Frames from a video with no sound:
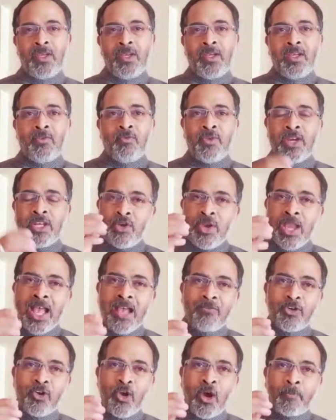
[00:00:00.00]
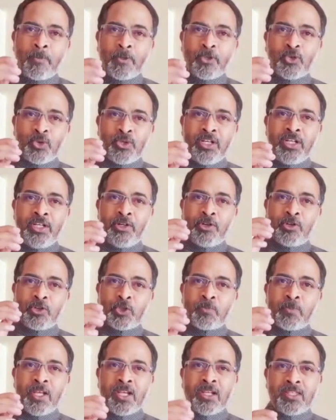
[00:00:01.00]
When you have an opportunity to
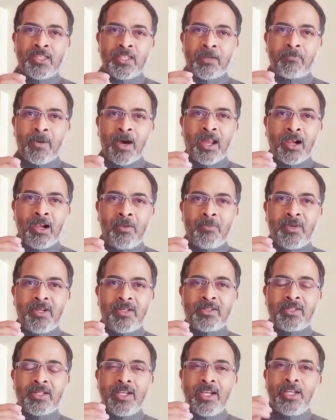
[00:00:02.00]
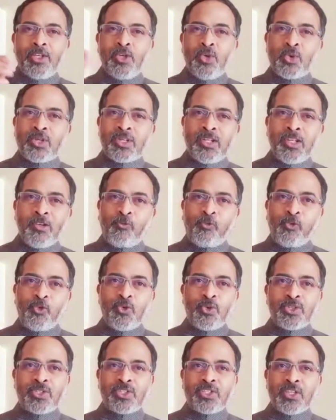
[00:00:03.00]
speak in the parliament, you can
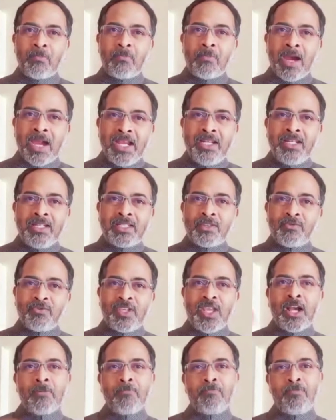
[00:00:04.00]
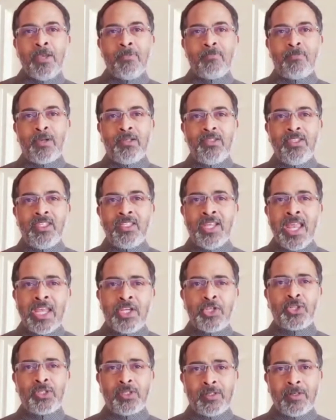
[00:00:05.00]
influence the minds of the young people in the
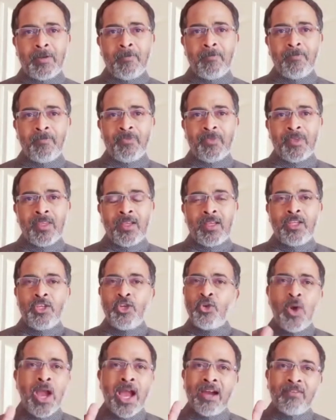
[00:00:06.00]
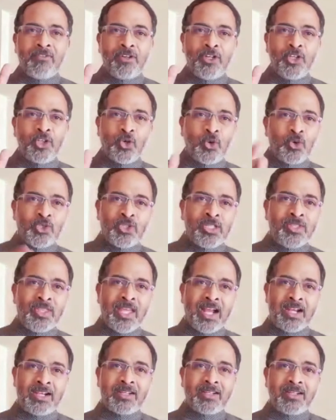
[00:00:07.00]
nation. You haven't chosen
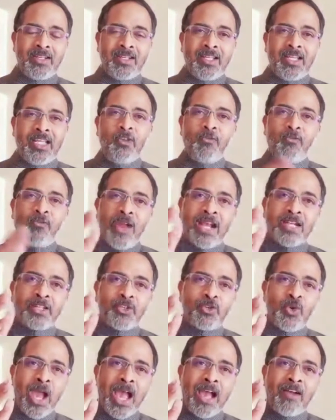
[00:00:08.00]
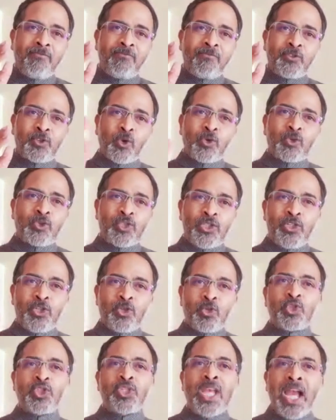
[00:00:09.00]
that. In fact, you have chosen
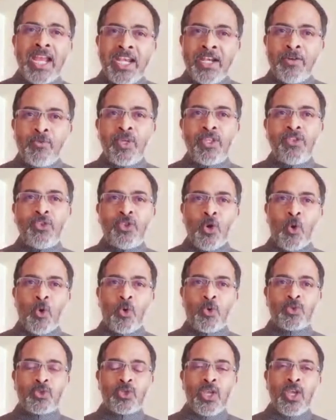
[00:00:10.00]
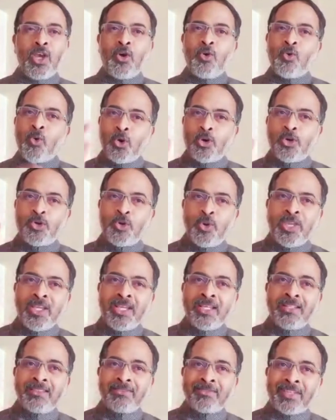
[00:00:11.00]
to side with those who are
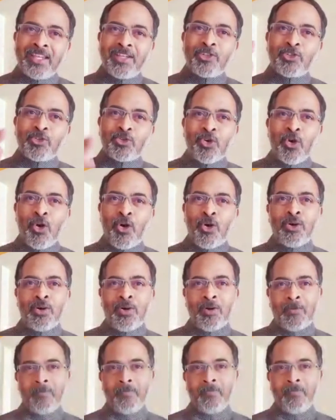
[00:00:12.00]
doing things wrong.